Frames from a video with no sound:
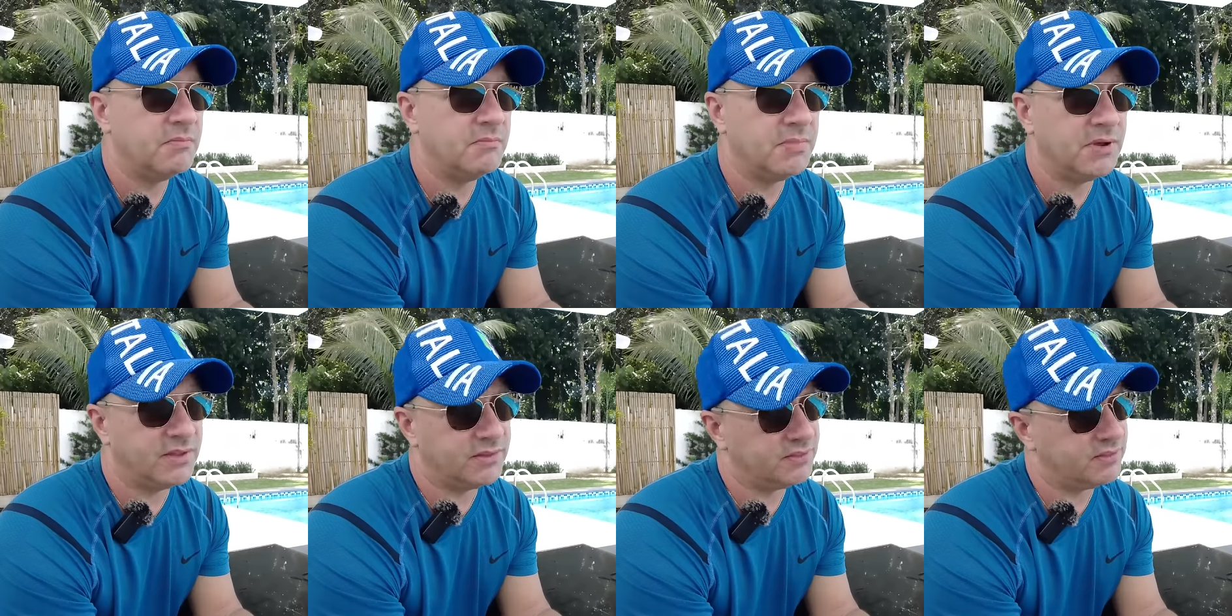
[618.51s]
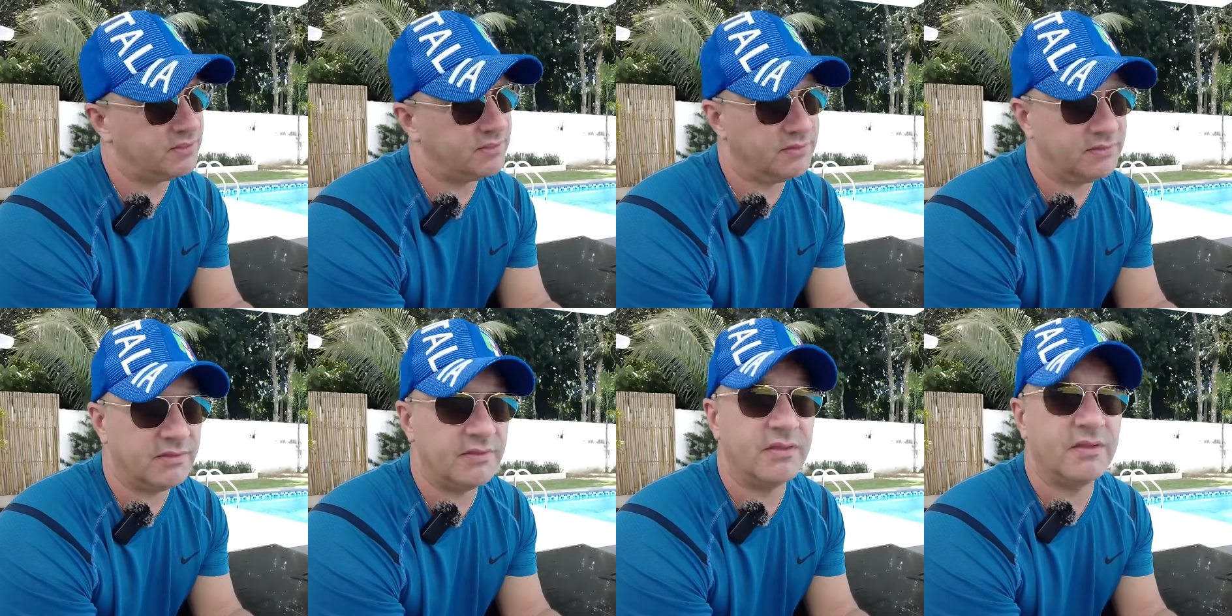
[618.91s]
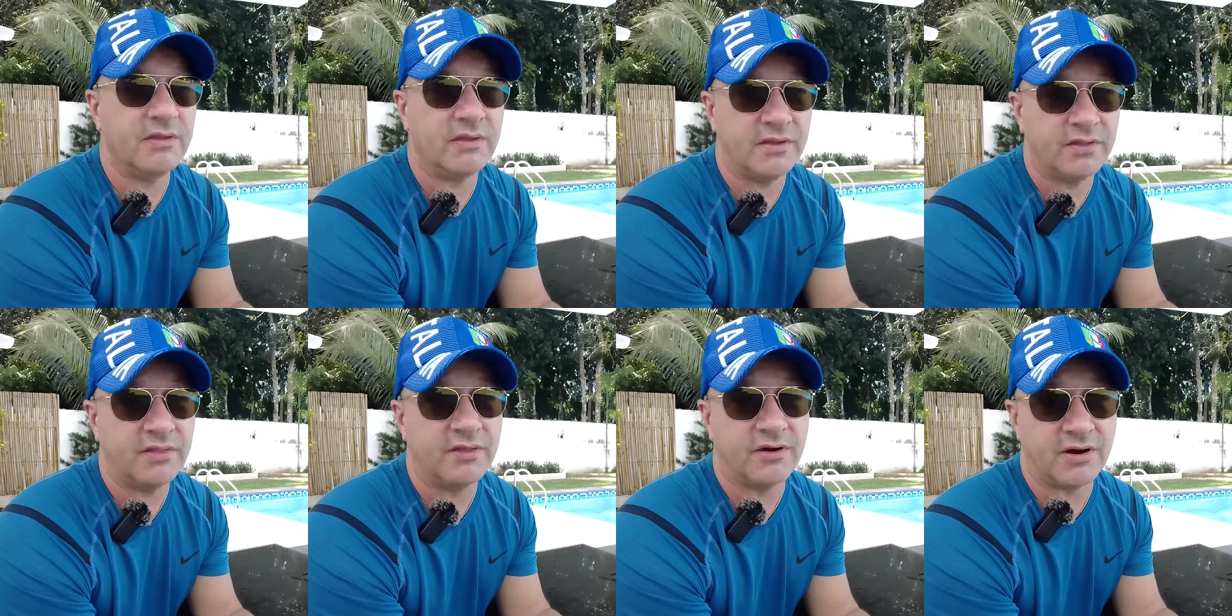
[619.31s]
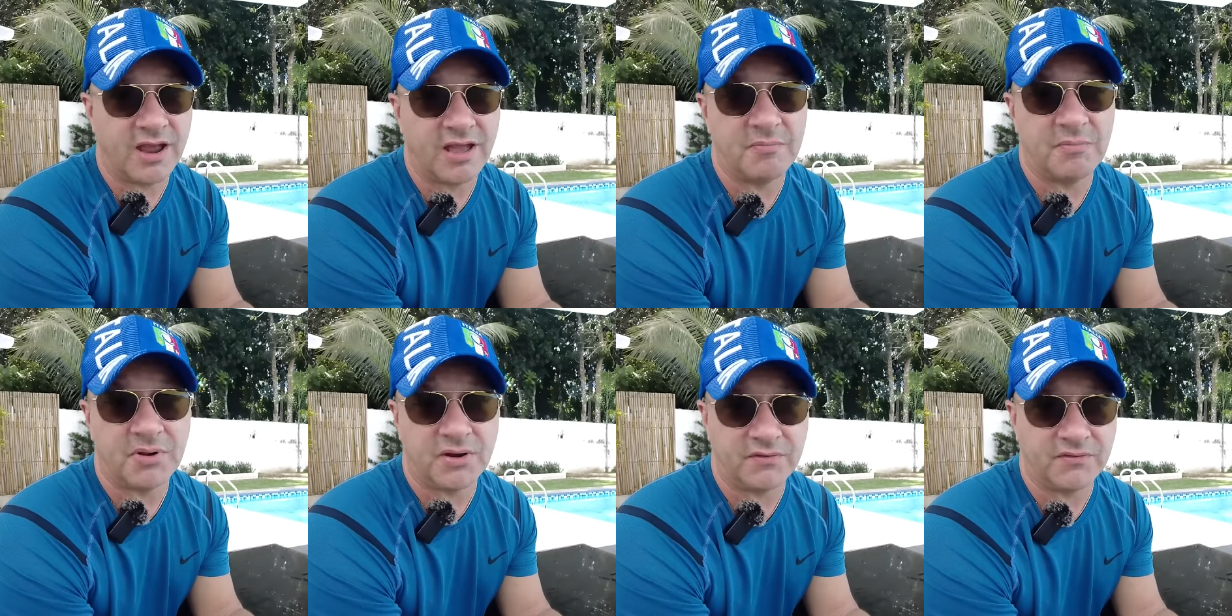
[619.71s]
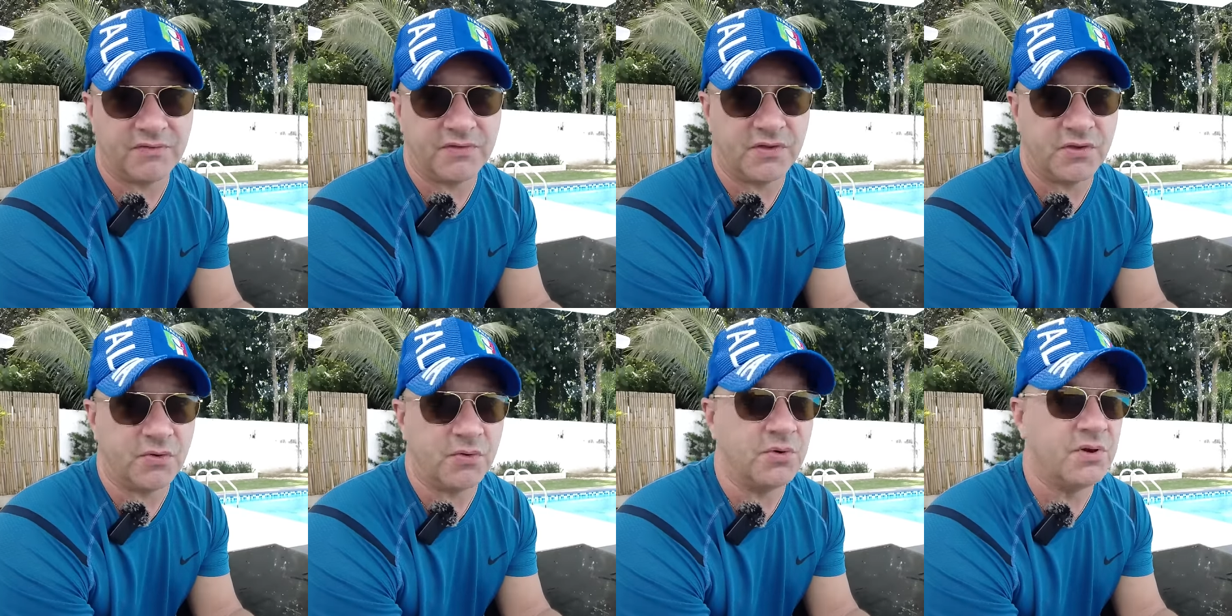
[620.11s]
But there have been a
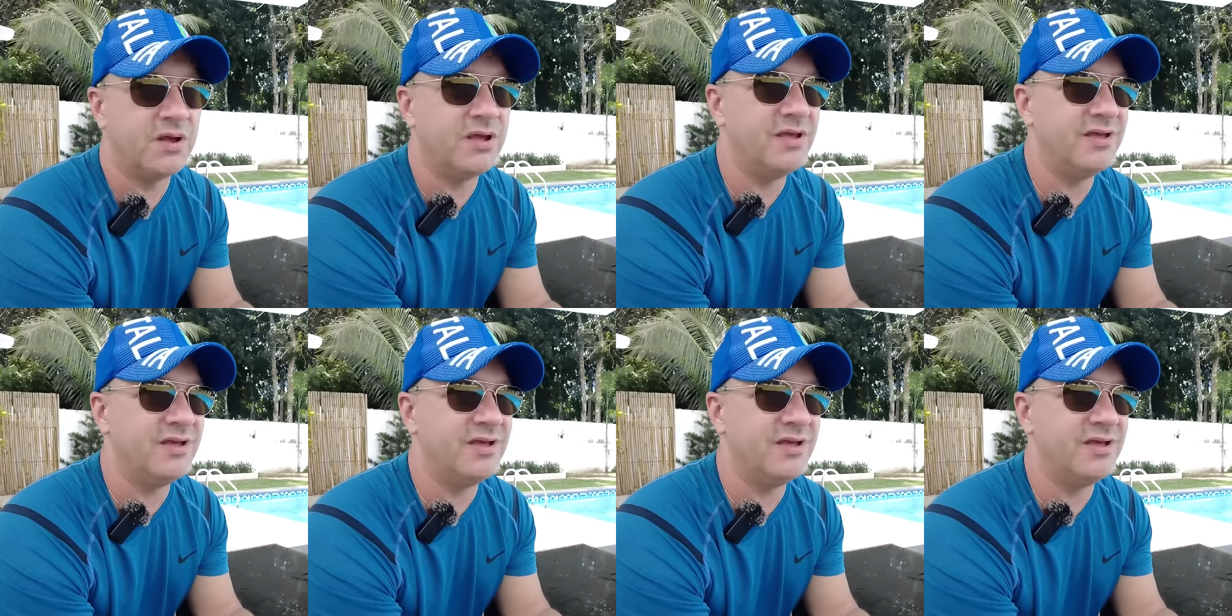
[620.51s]
few.